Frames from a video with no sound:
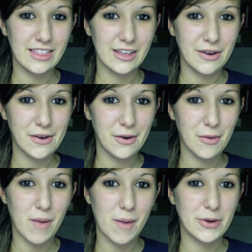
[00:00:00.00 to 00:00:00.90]
the good
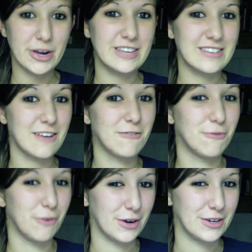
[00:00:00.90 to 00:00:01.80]
old memories of
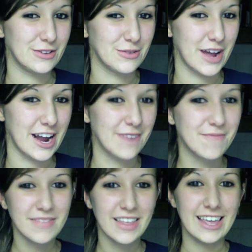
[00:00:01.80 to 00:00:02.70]
Foursquare.
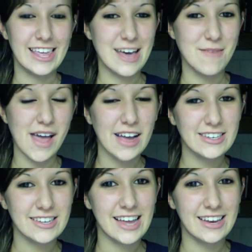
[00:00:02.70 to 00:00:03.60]
Yep,
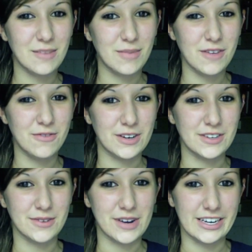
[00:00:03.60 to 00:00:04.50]
actually I did play
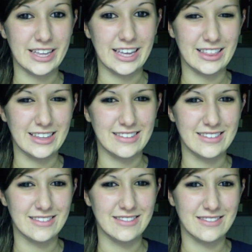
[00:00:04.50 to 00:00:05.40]
Foursquare like this,
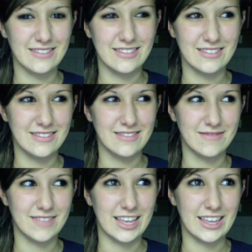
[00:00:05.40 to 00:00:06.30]

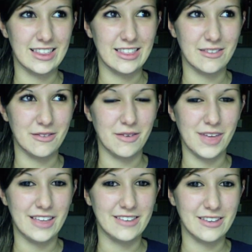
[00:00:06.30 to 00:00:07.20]
mm, like three
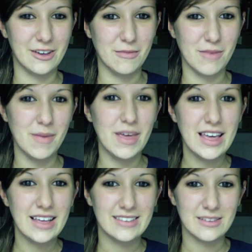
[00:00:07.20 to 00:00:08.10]
weeks ago maybe.
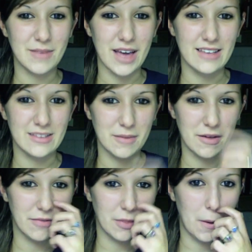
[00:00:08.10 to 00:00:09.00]
Some guys on my
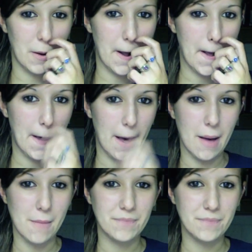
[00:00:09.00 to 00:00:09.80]
floor, um,